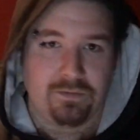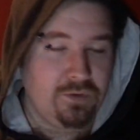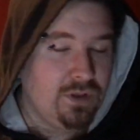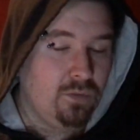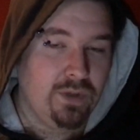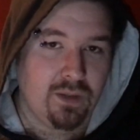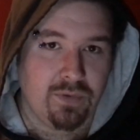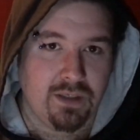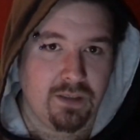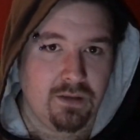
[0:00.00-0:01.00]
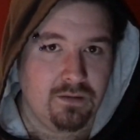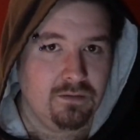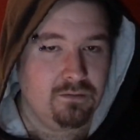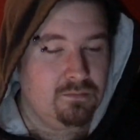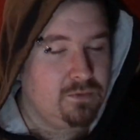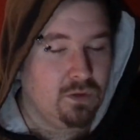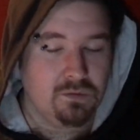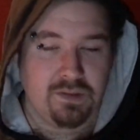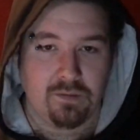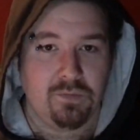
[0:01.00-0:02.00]
If you're not winning big,
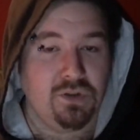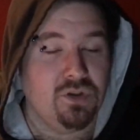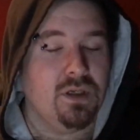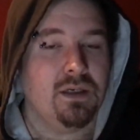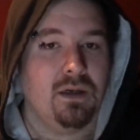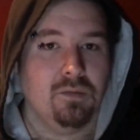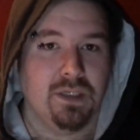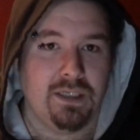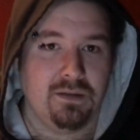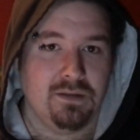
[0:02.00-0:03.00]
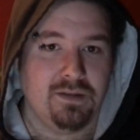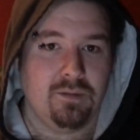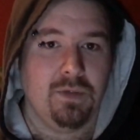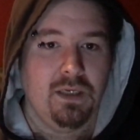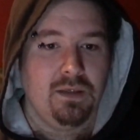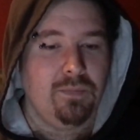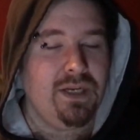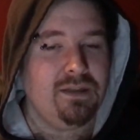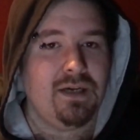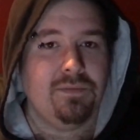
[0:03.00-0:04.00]
don't tip. You're not obligated to tip.
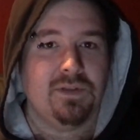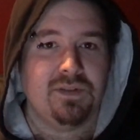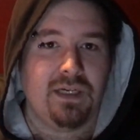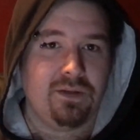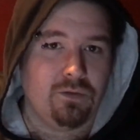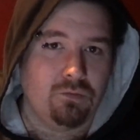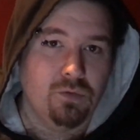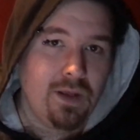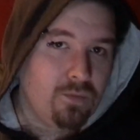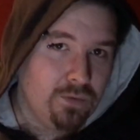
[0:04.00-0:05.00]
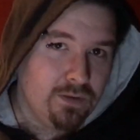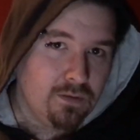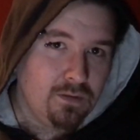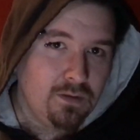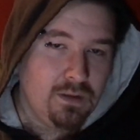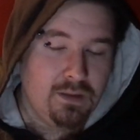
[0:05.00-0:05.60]
Many times I sat at the roulette wheel